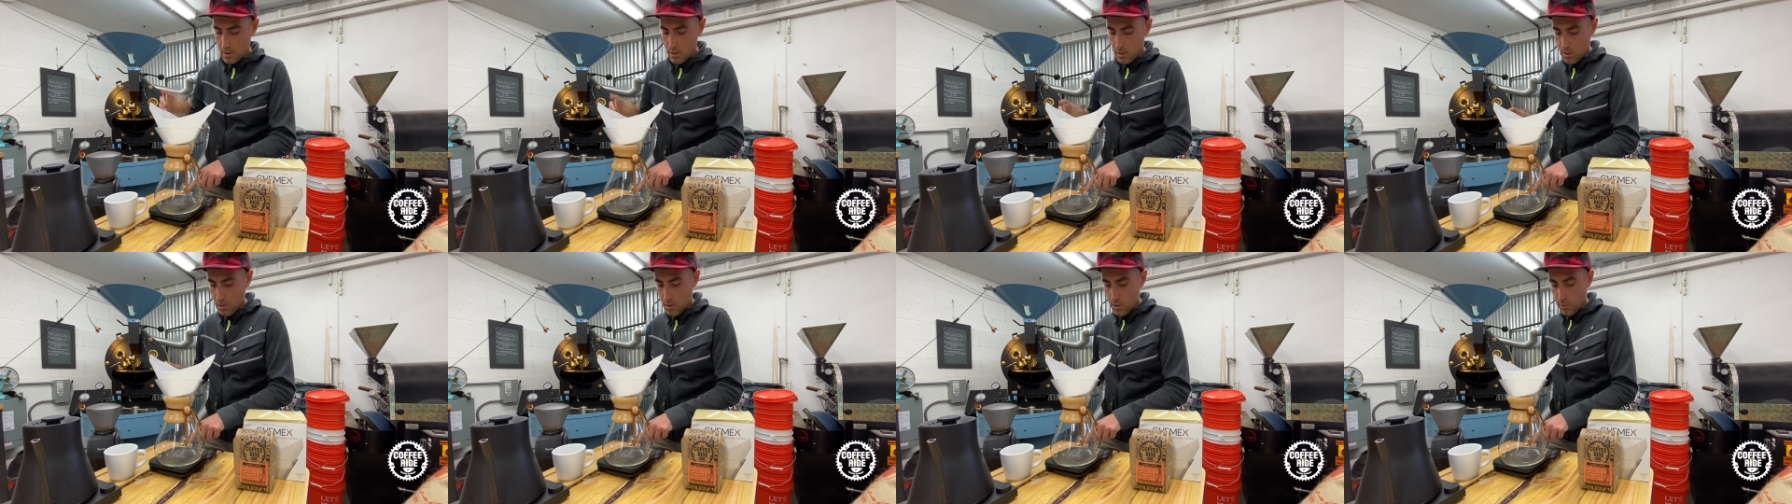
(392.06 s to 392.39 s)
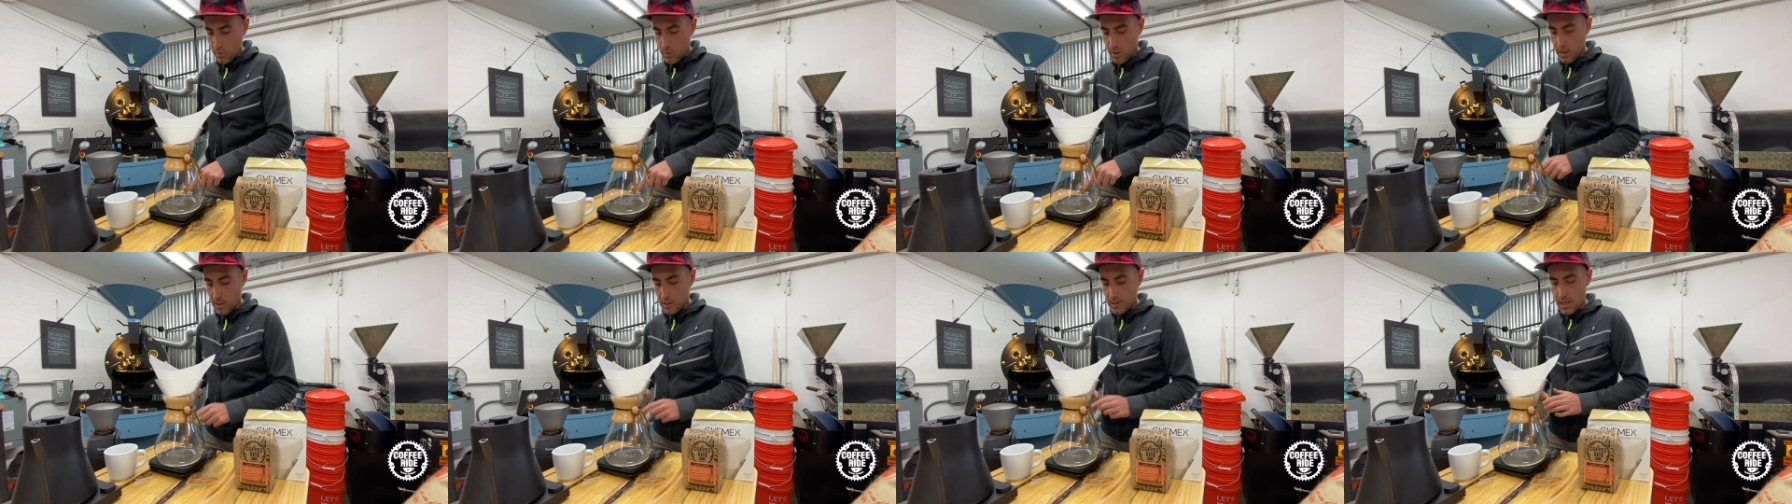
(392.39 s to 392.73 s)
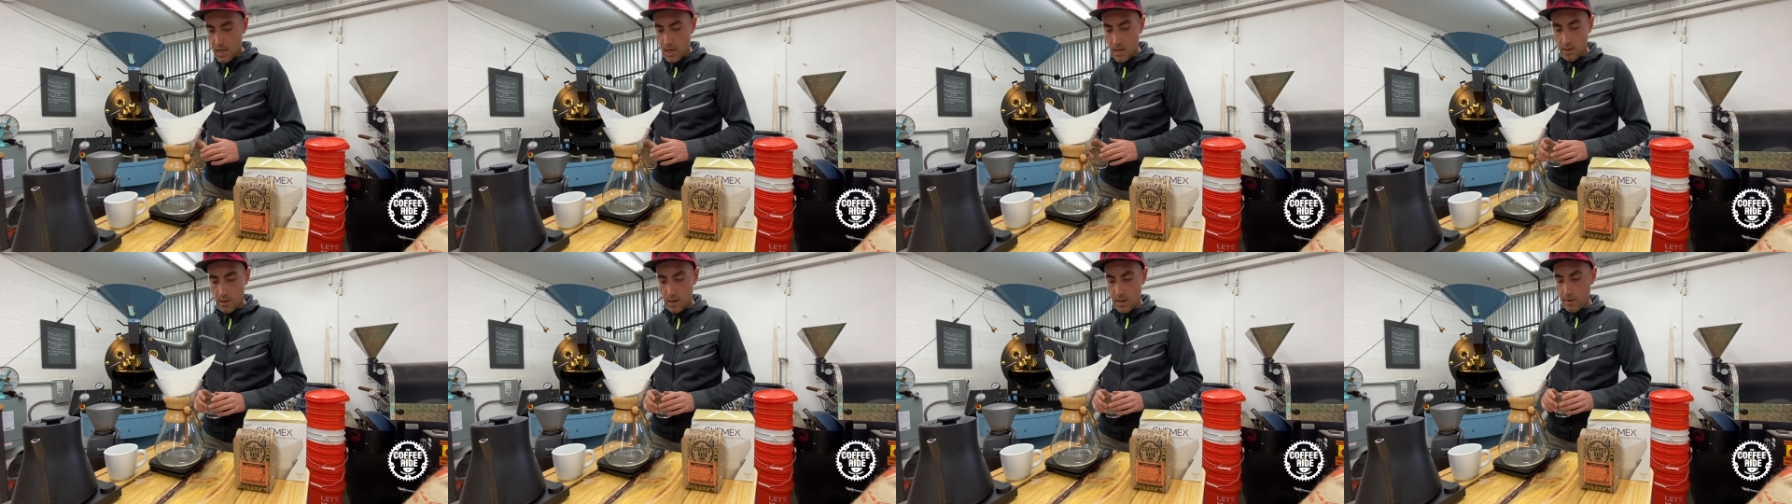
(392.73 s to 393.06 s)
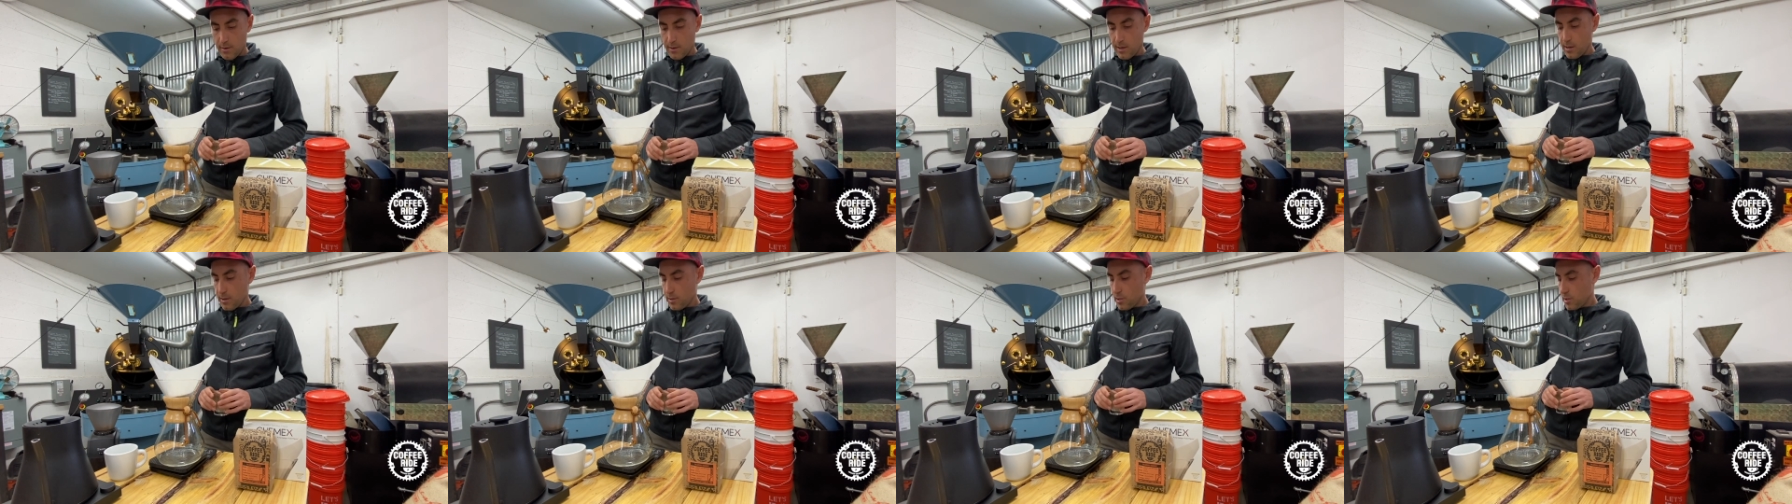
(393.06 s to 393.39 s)
I'm gonna tear out
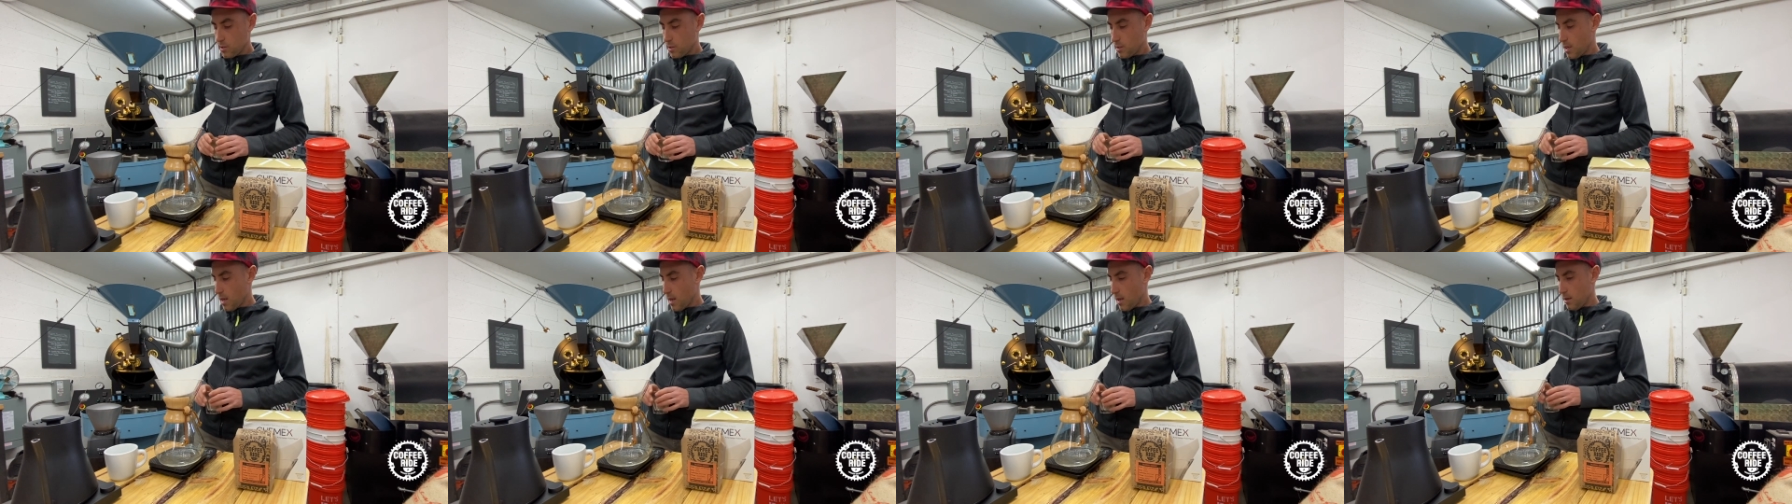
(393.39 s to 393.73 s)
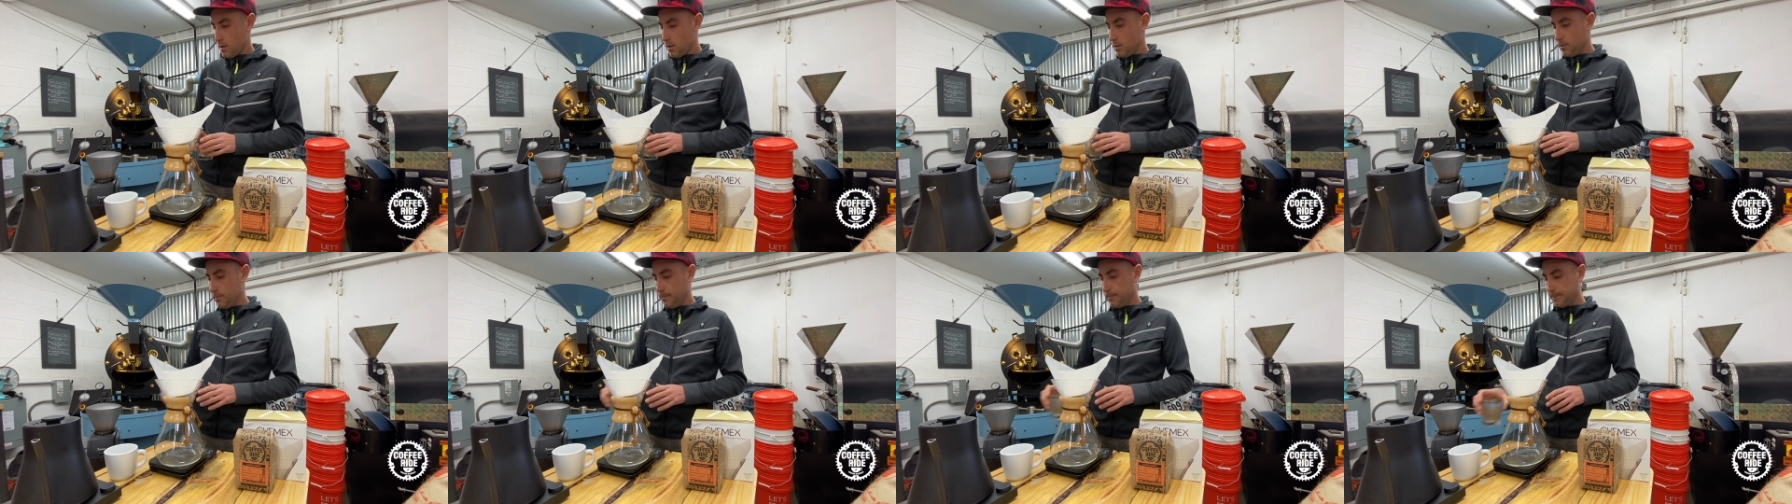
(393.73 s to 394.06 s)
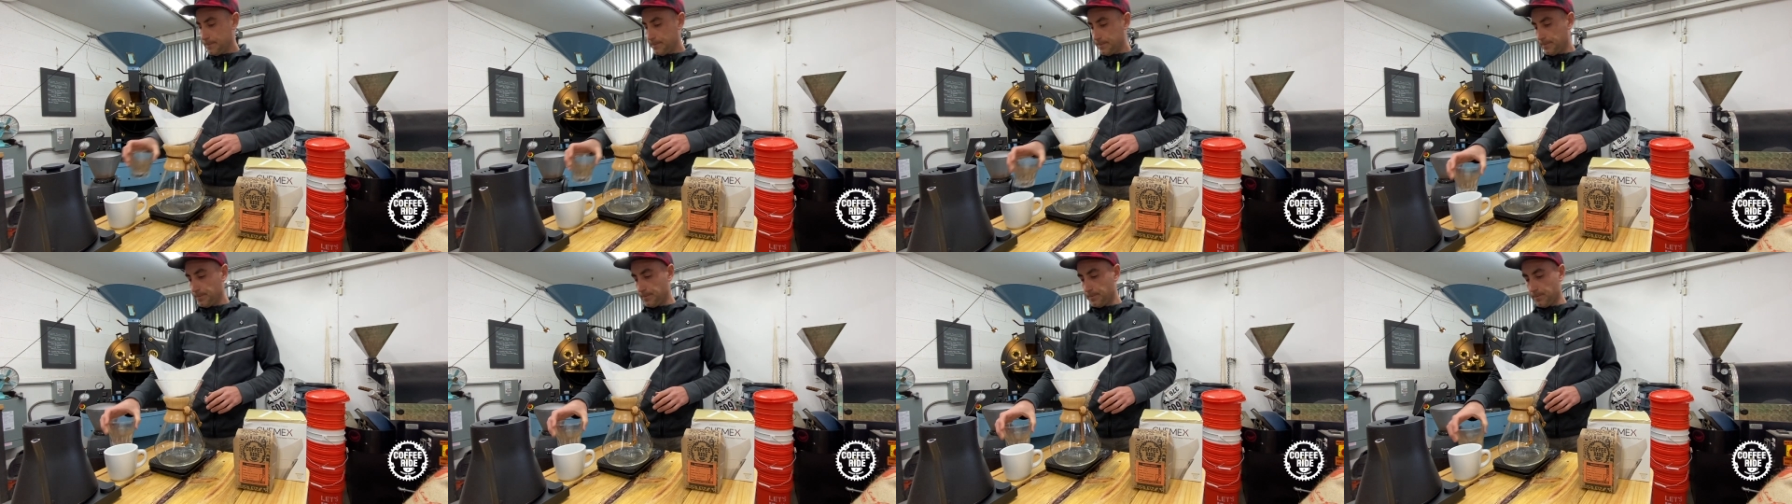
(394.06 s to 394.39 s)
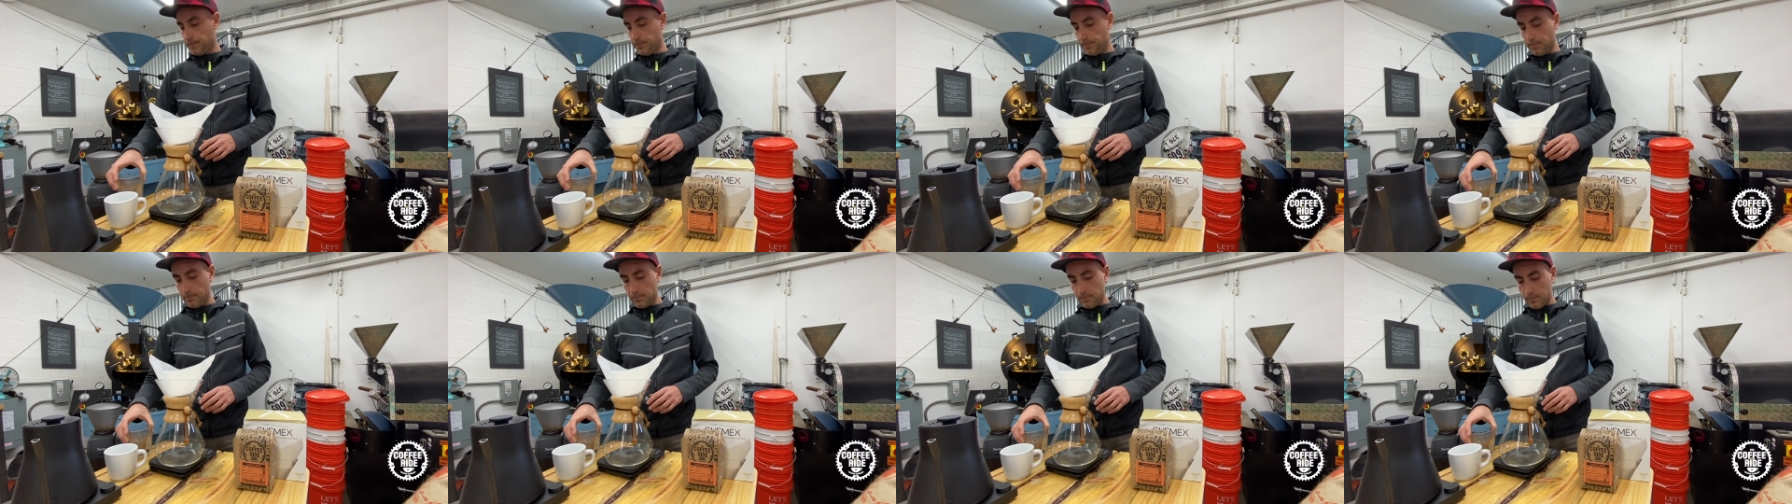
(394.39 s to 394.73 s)
our scale.
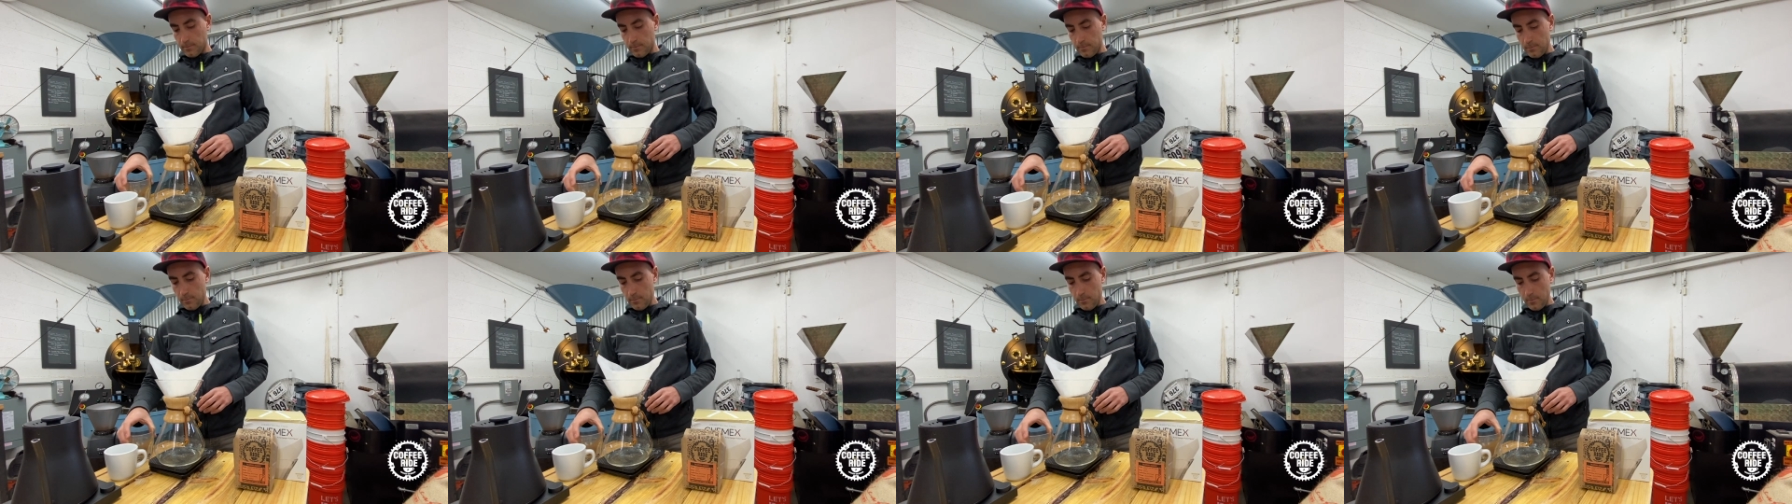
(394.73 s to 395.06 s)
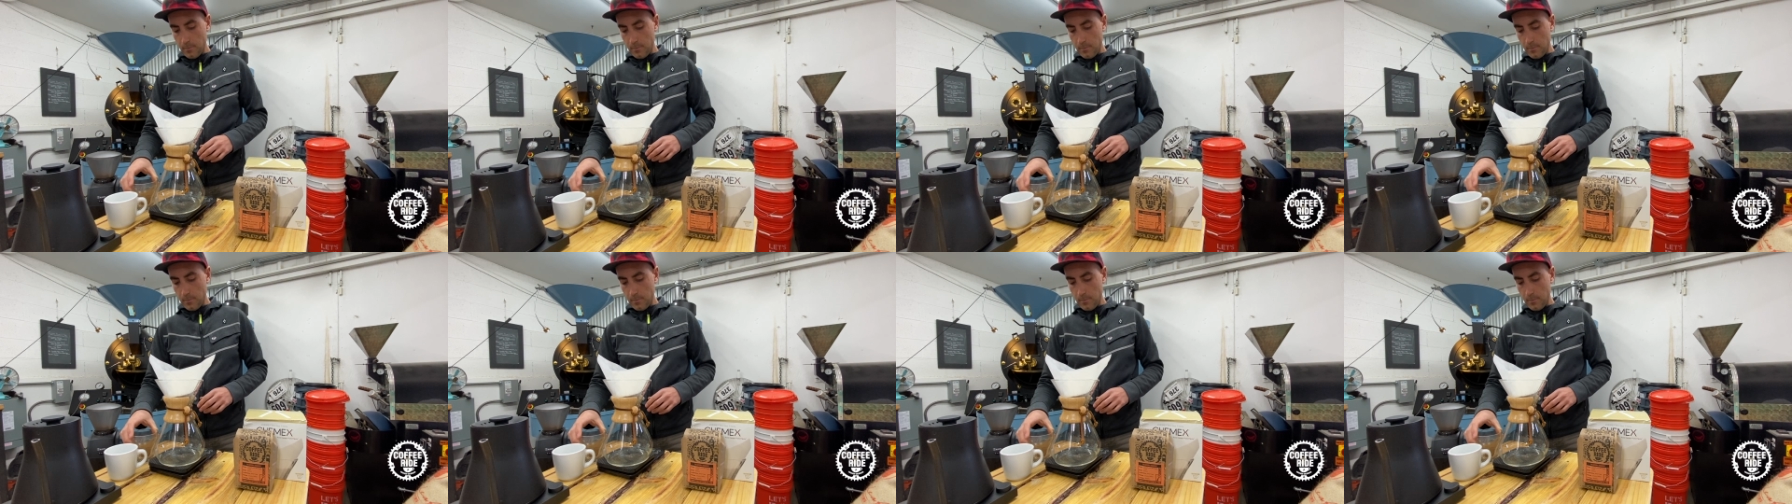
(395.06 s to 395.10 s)
And